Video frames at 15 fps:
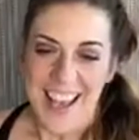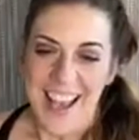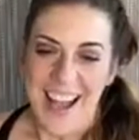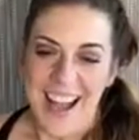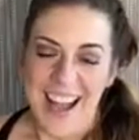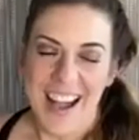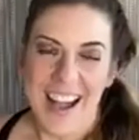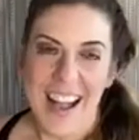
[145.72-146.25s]

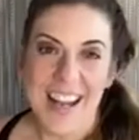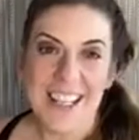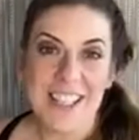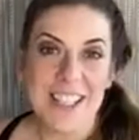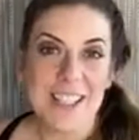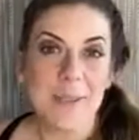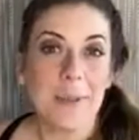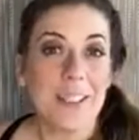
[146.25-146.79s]
Uh, I
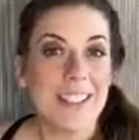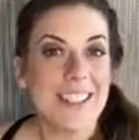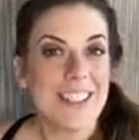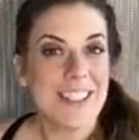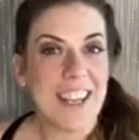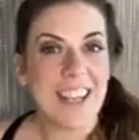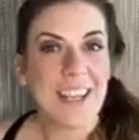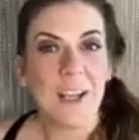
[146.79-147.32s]
just wanted to
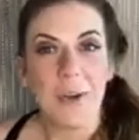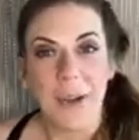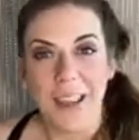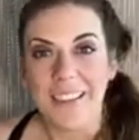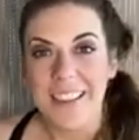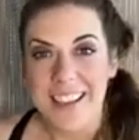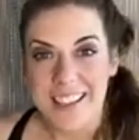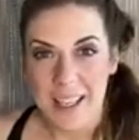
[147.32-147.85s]
check in
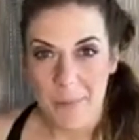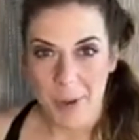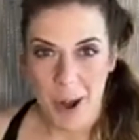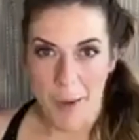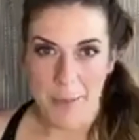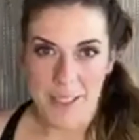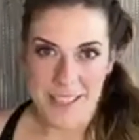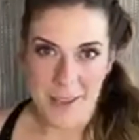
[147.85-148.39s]
quickly because I
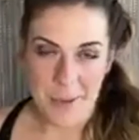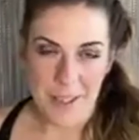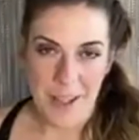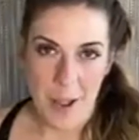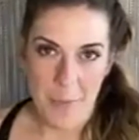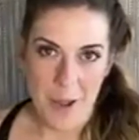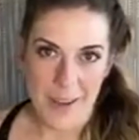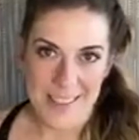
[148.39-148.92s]
promised I would
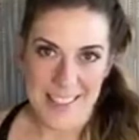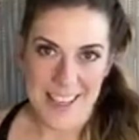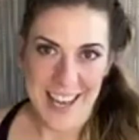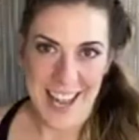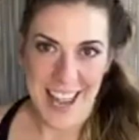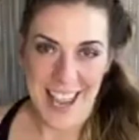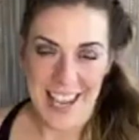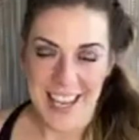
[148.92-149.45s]
come on
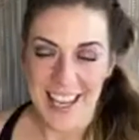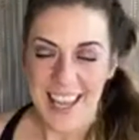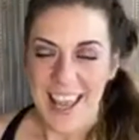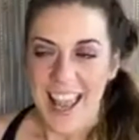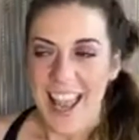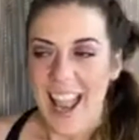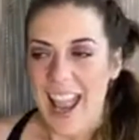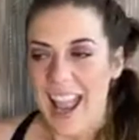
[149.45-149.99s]
today
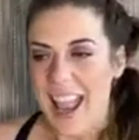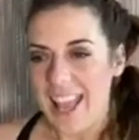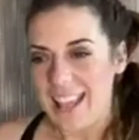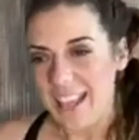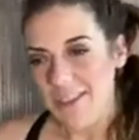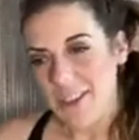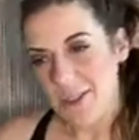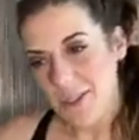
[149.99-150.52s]
and
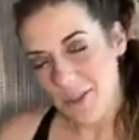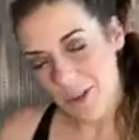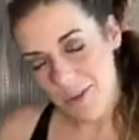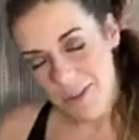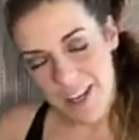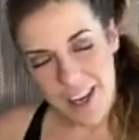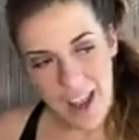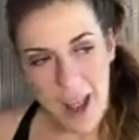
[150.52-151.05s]
give you sort of
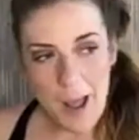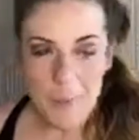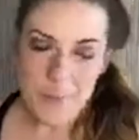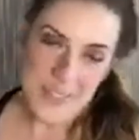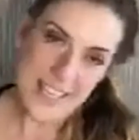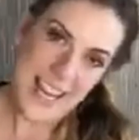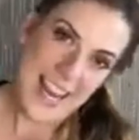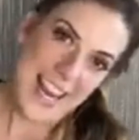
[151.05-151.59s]
an
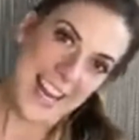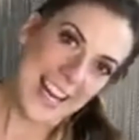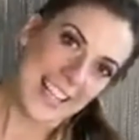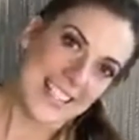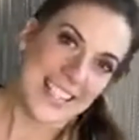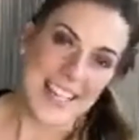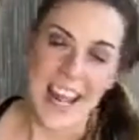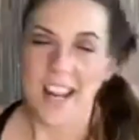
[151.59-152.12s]
update,
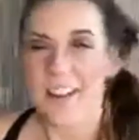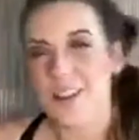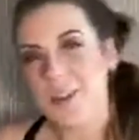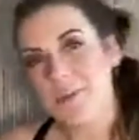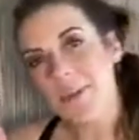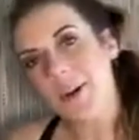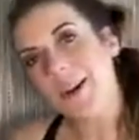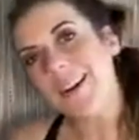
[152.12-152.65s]
a status
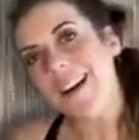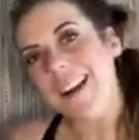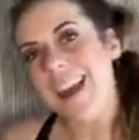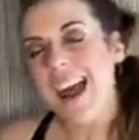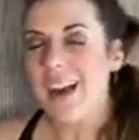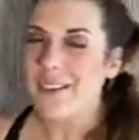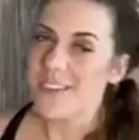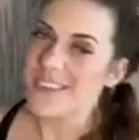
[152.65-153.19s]
report on
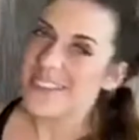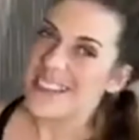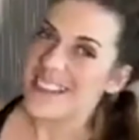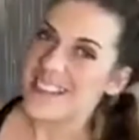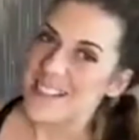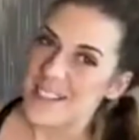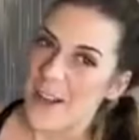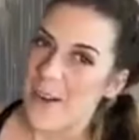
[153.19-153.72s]
how
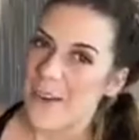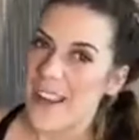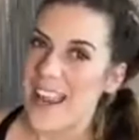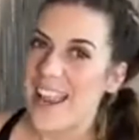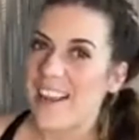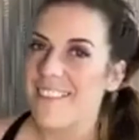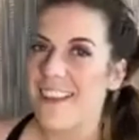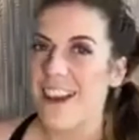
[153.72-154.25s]
everything's
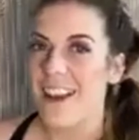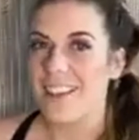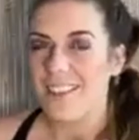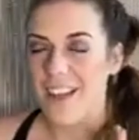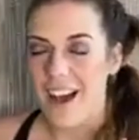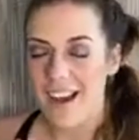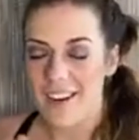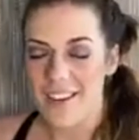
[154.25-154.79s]
going. I've got a
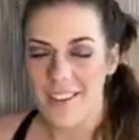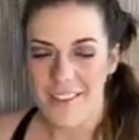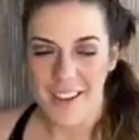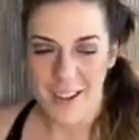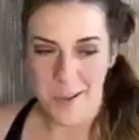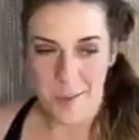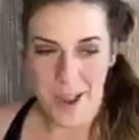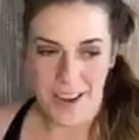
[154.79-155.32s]
lot of
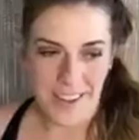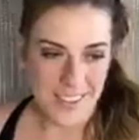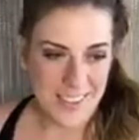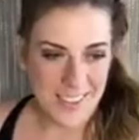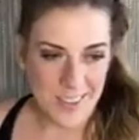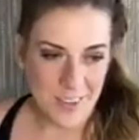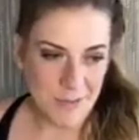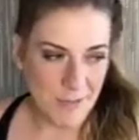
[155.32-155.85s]
um, irons
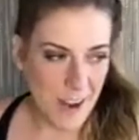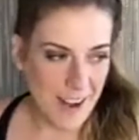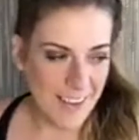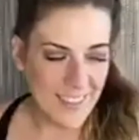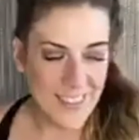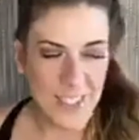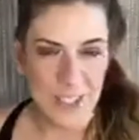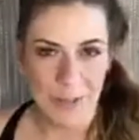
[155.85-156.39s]
in the
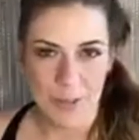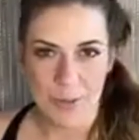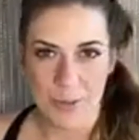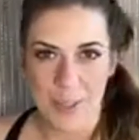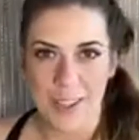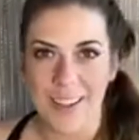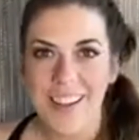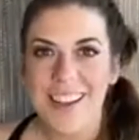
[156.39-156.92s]
fire as
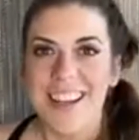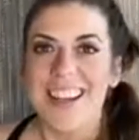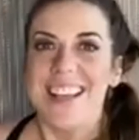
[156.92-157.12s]
usual.